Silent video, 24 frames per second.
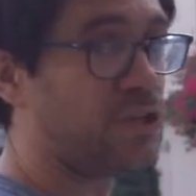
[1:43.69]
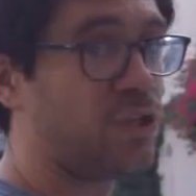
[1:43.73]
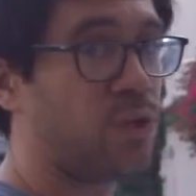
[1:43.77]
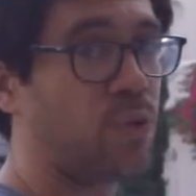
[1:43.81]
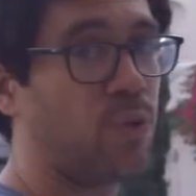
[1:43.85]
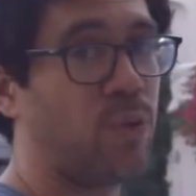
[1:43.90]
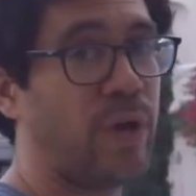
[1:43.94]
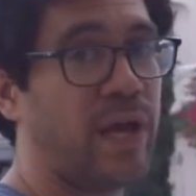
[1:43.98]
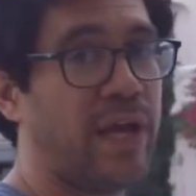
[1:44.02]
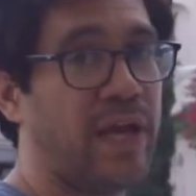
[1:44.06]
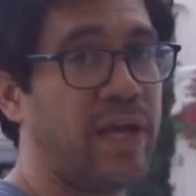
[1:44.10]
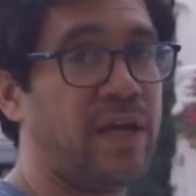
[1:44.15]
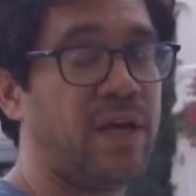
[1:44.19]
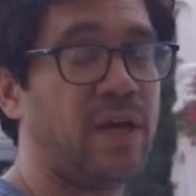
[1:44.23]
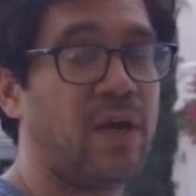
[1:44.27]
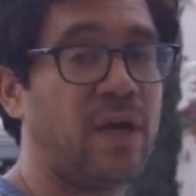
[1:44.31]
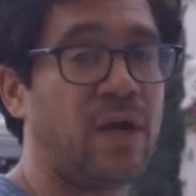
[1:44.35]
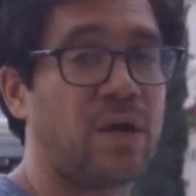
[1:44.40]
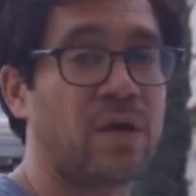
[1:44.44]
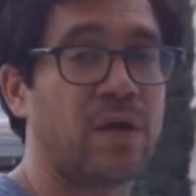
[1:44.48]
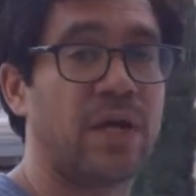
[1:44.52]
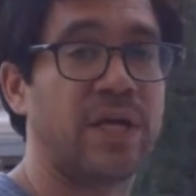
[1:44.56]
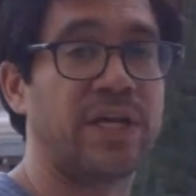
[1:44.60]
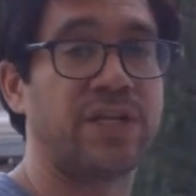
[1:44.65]
your way,
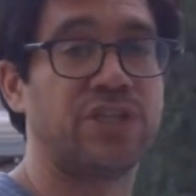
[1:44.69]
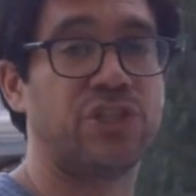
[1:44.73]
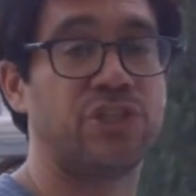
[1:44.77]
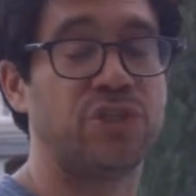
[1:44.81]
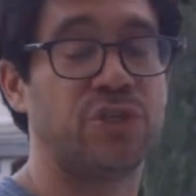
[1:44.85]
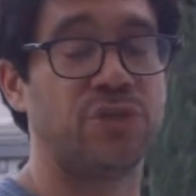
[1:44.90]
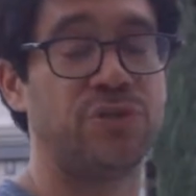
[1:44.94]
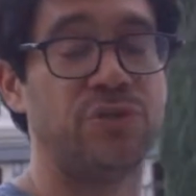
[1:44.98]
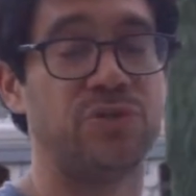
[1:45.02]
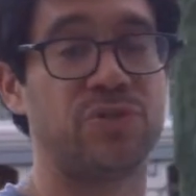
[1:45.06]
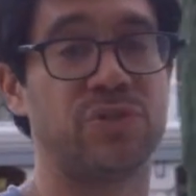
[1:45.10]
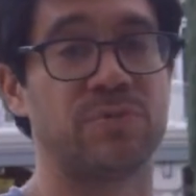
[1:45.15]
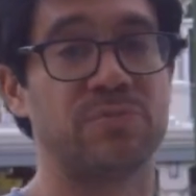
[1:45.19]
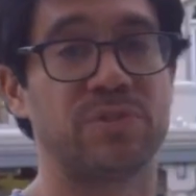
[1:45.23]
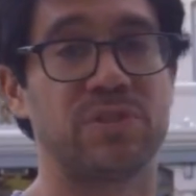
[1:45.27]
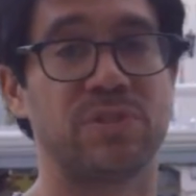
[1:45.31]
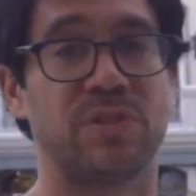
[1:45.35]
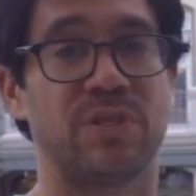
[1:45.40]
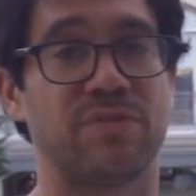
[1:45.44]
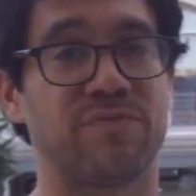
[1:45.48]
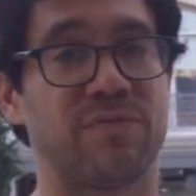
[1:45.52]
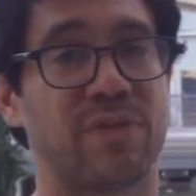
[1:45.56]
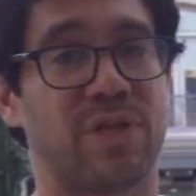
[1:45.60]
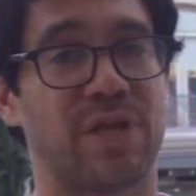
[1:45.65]
I'll kind of show you some
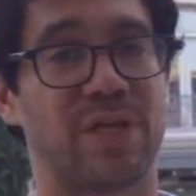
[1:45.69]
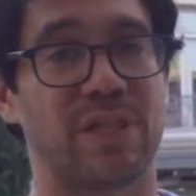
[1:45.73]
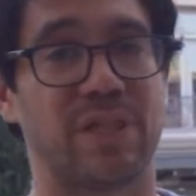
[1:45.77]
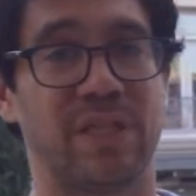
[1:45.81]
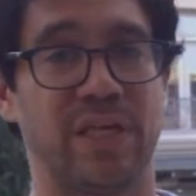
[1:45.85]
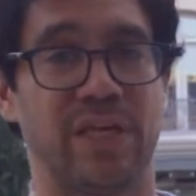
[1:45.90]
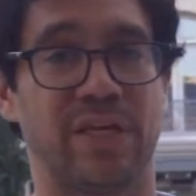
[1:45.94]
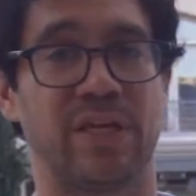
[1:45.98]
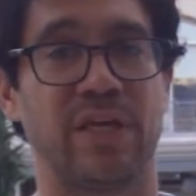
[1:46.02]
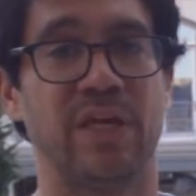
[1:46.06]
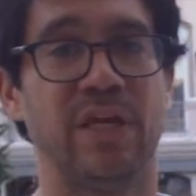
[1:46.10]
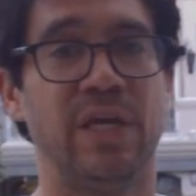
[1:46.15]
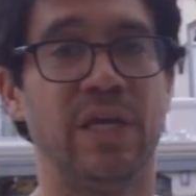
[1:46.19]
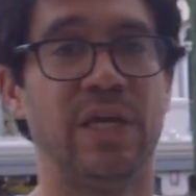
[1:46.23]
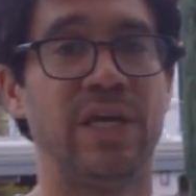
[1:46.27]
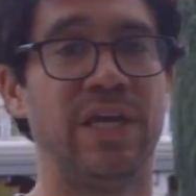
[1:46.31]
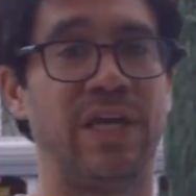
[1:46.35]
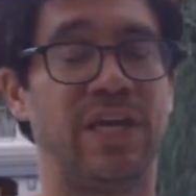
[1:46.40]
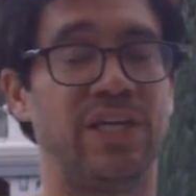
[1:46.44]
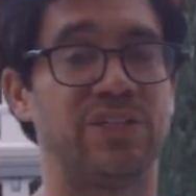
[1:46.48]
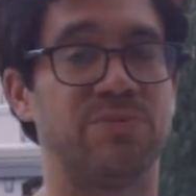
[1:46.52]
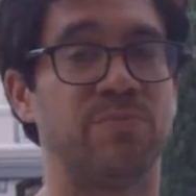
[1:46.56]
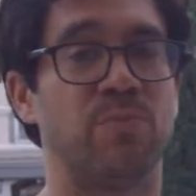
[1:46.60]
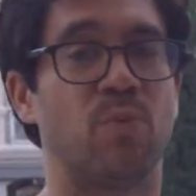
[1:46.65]
stuff that I think
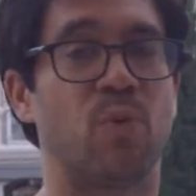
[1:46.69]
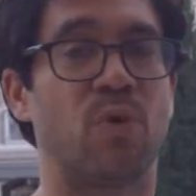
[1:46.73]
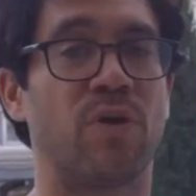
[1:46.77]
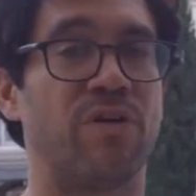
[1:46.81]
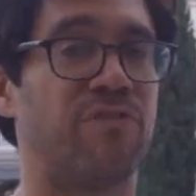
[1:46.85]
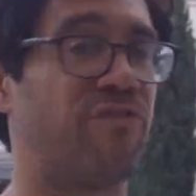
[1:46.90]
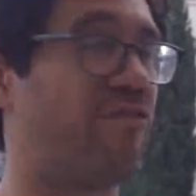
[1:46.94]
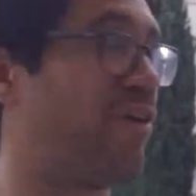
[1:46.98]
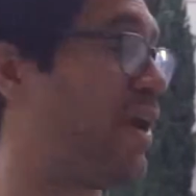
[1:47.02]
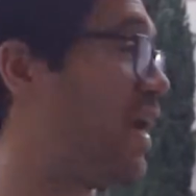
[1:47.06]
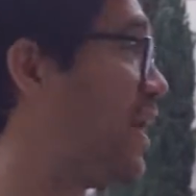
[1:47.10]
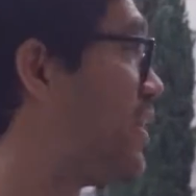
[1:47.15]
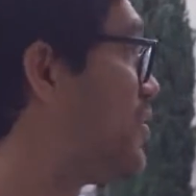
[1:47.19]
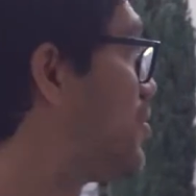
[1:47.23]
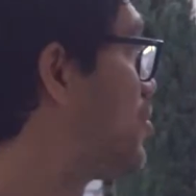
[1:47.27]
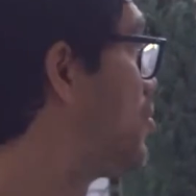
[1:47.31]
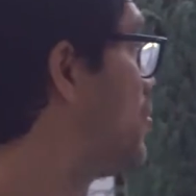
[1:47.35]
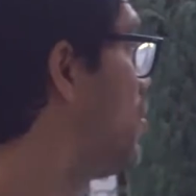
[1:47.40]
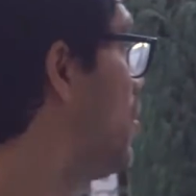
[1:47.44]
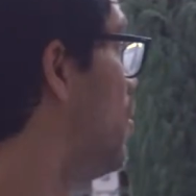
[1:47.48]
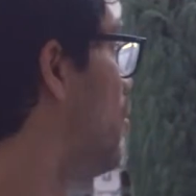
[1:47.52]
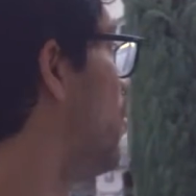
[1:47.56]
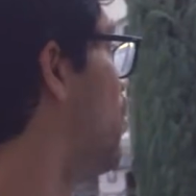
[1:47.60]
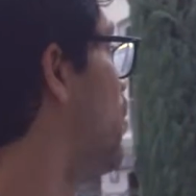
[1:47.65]
is more advanced.
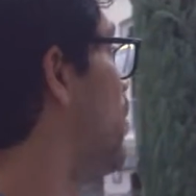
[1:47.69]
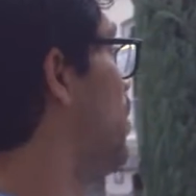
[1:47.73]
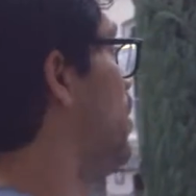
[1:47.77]
So